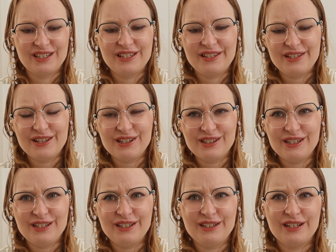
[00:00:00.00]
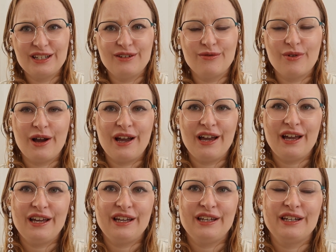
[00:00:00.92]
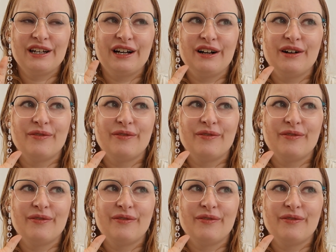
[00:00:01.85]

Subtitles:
silly in any way.